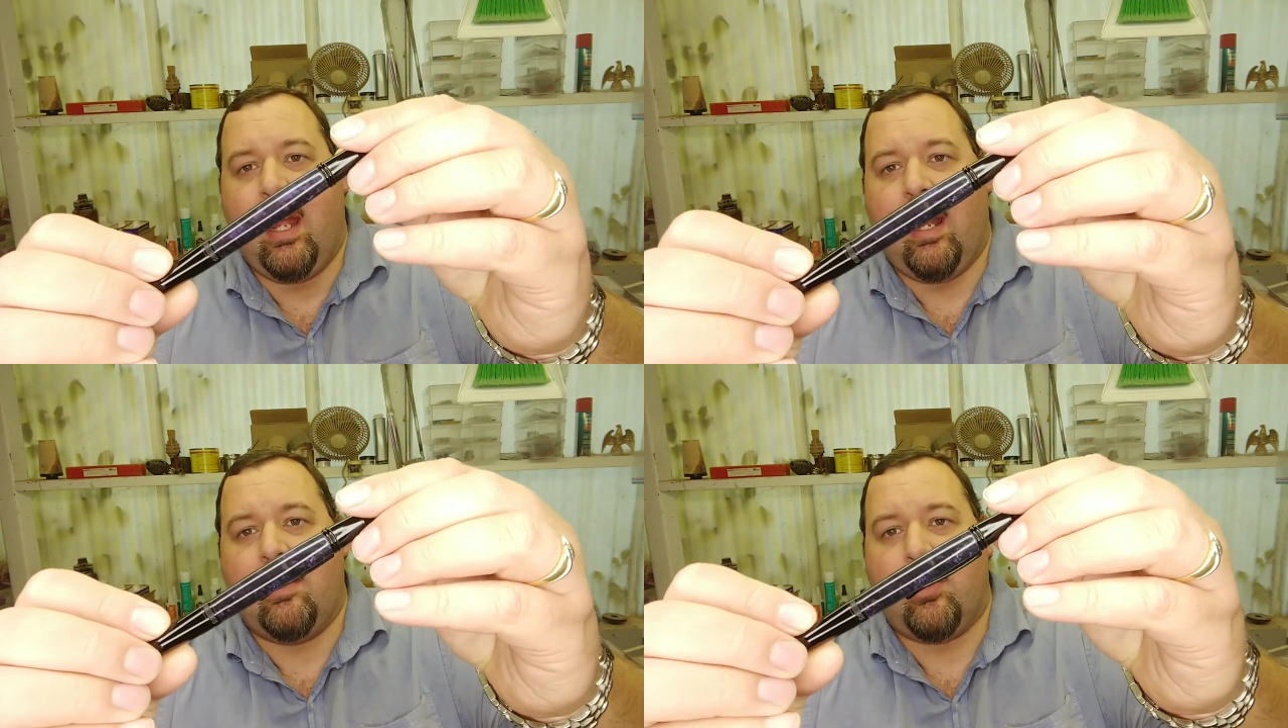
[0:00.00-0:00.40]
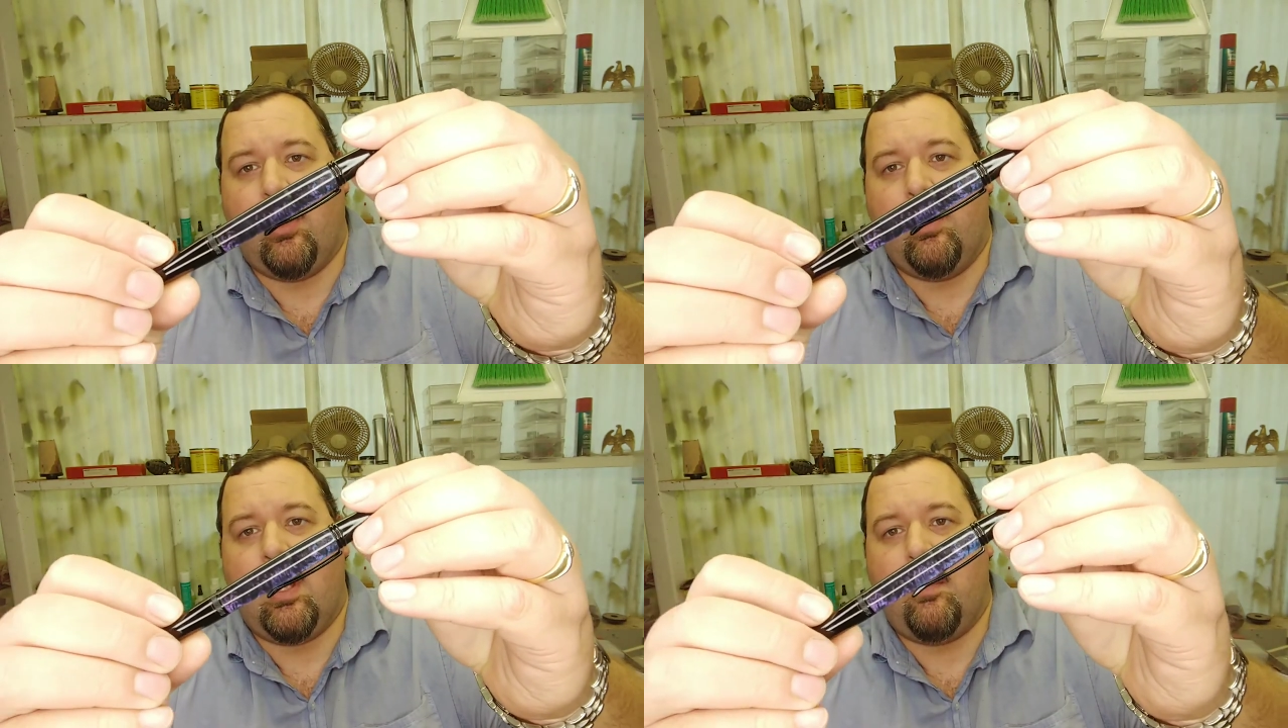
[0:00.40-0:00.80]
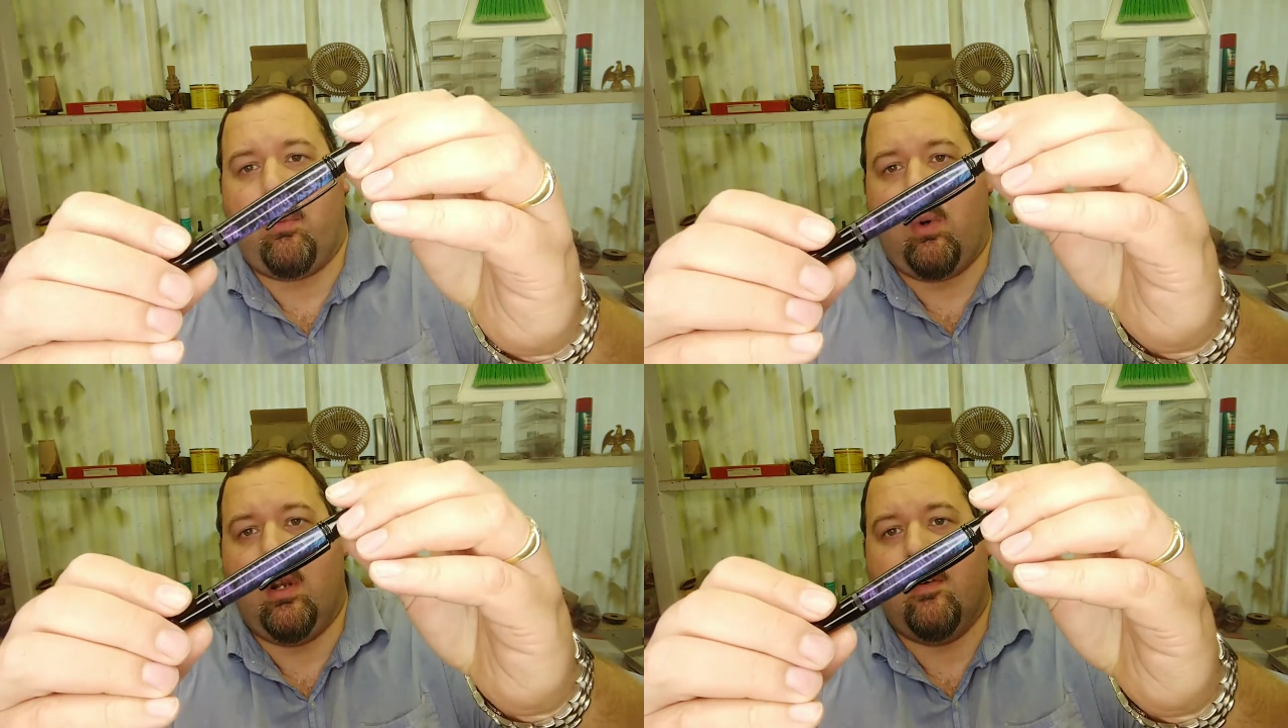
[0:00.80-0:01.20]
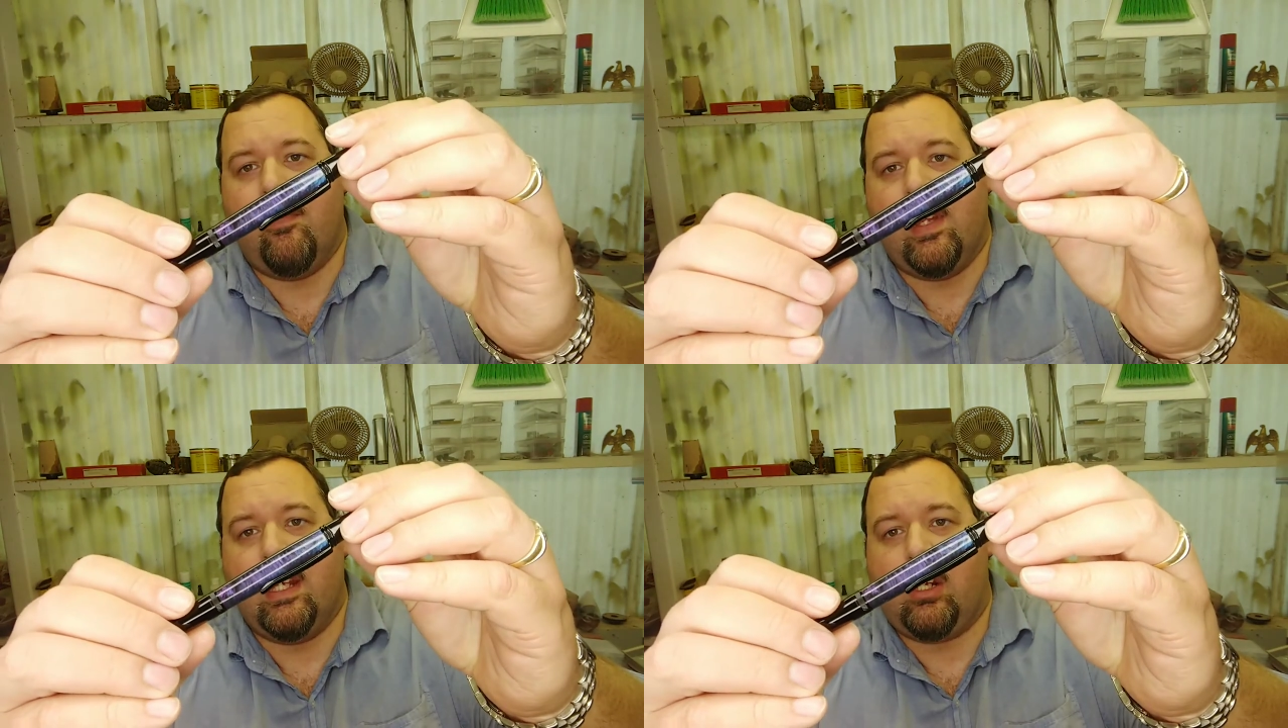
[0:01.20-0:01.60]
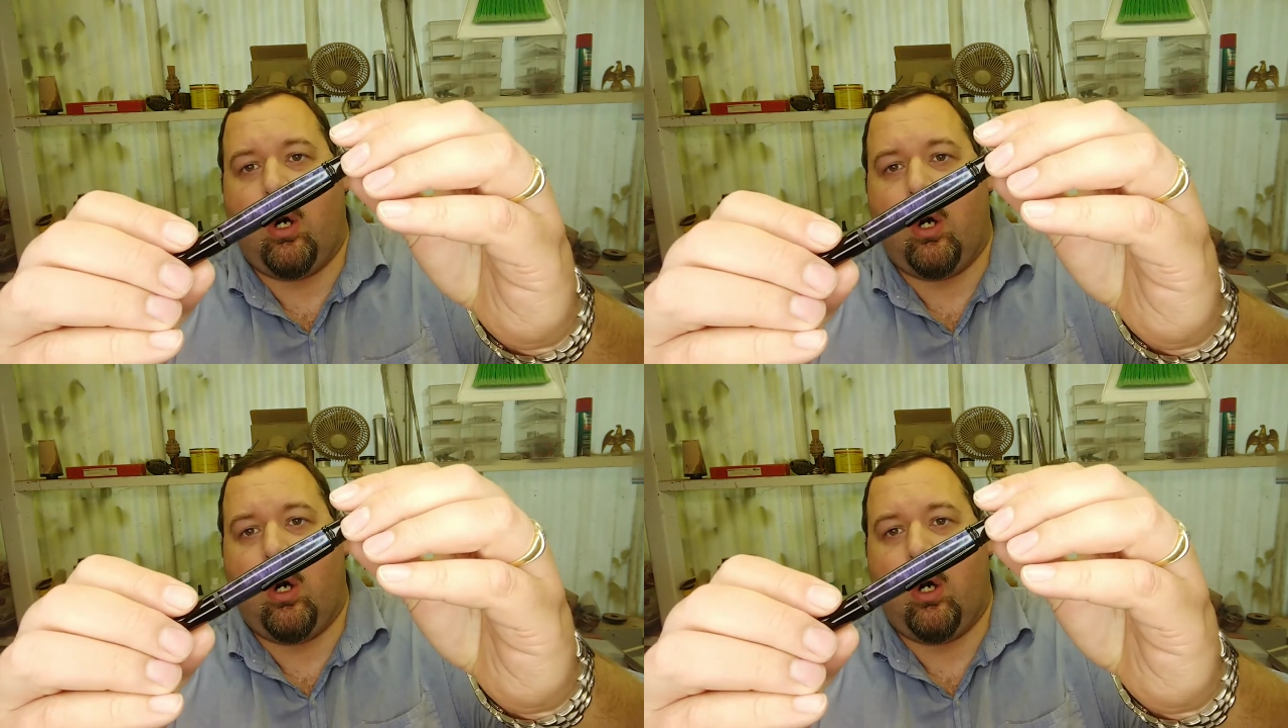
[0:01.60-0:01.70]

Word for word: and I turned up one of the